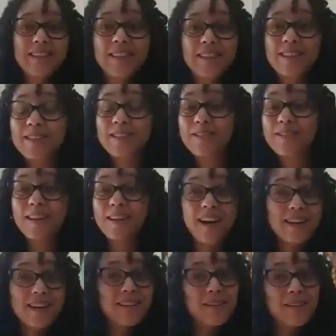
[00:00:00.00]
it's
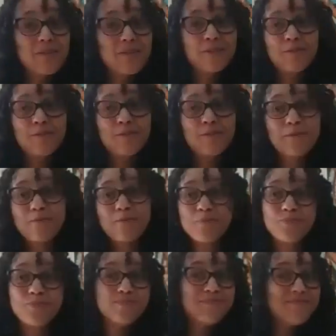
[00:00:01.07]
kind of
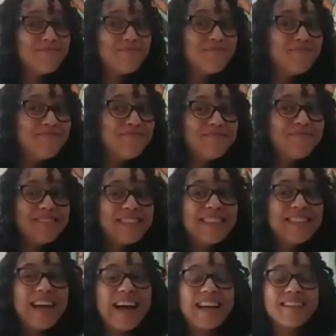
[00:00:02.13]

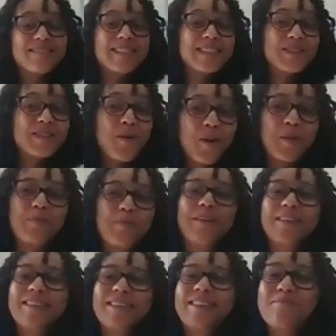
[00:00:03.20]
not the
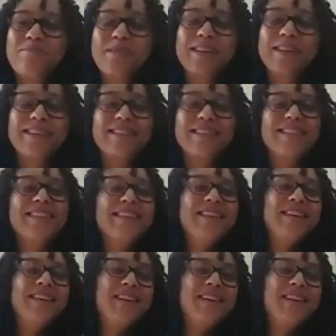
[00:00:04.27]
norm. But